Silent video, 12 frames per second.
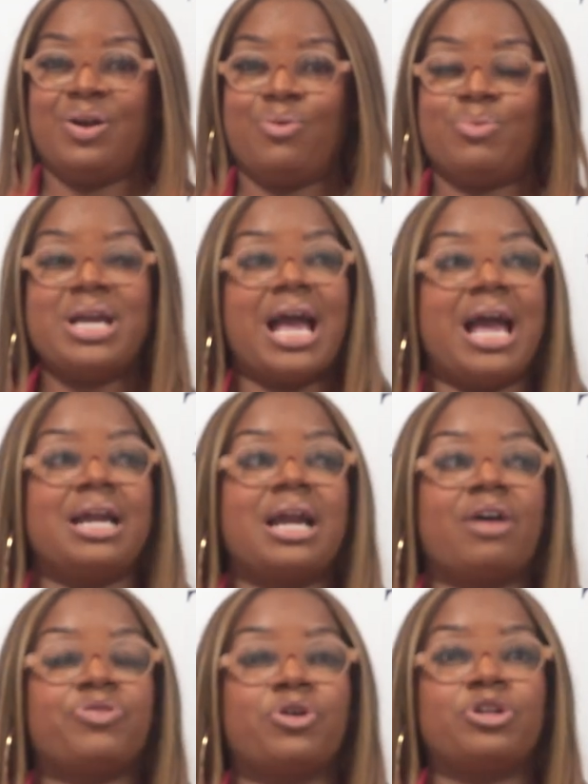We added
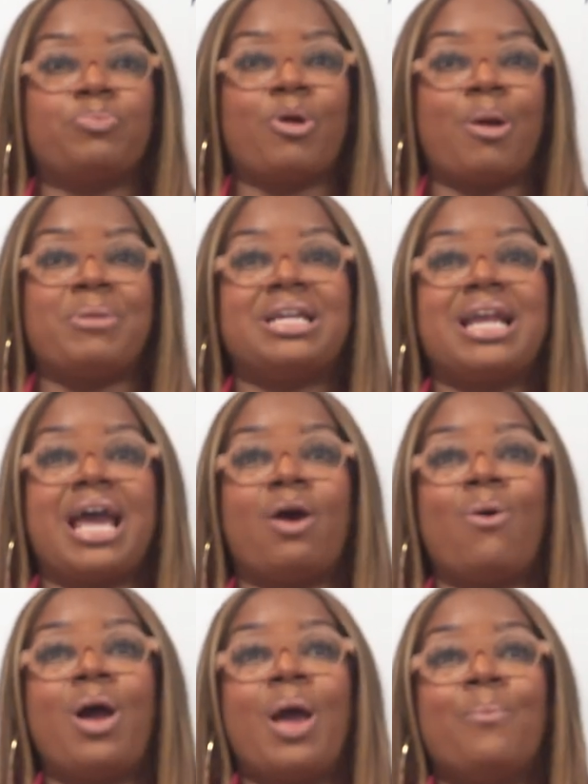our 3rd department.
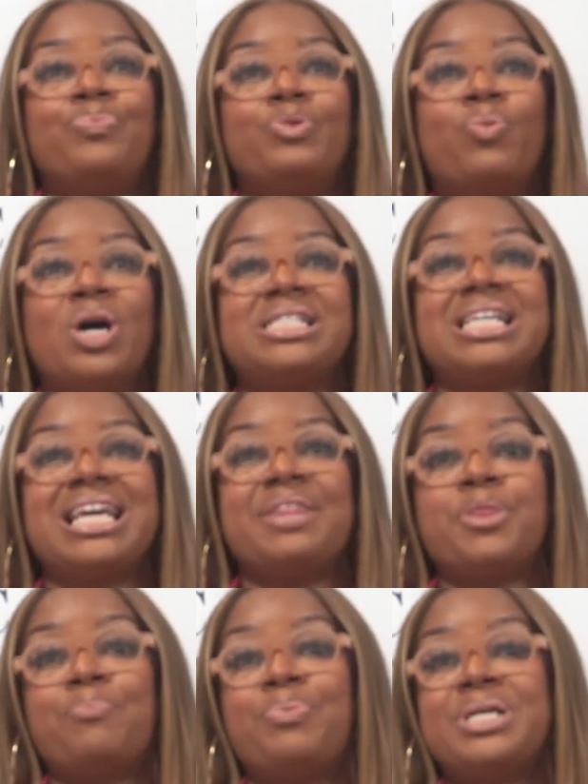Now, was it
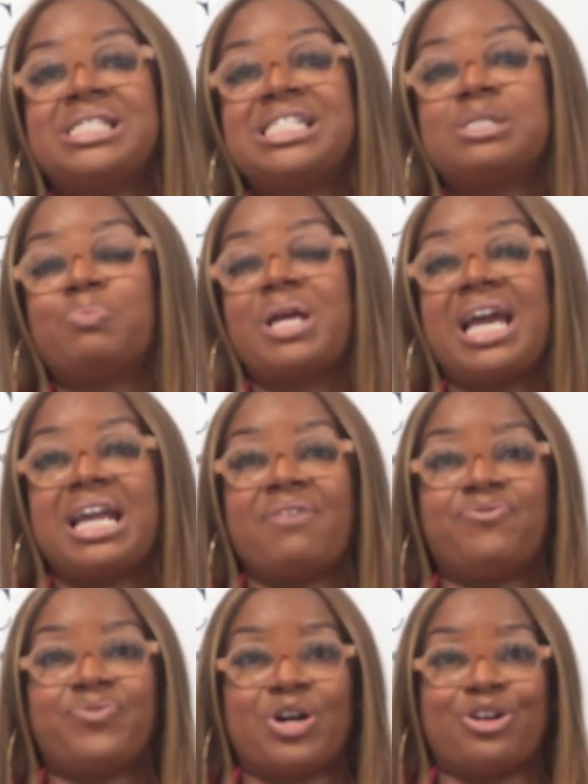in the business plan
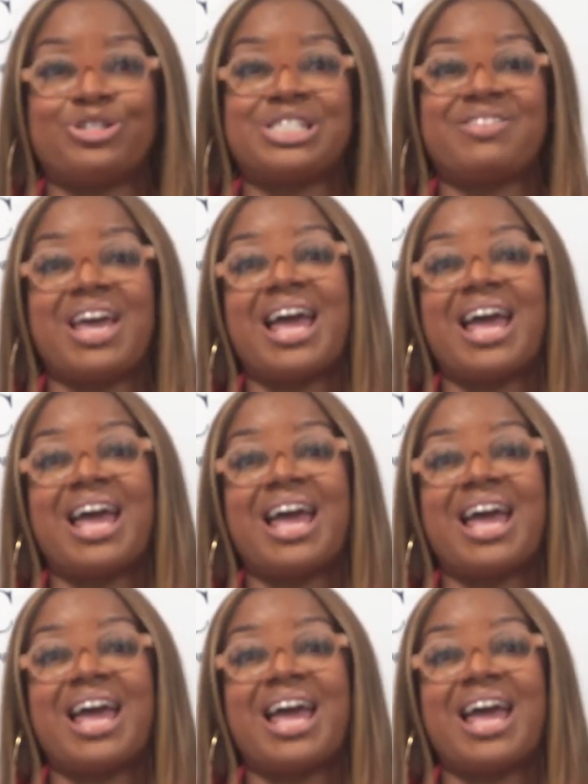at first that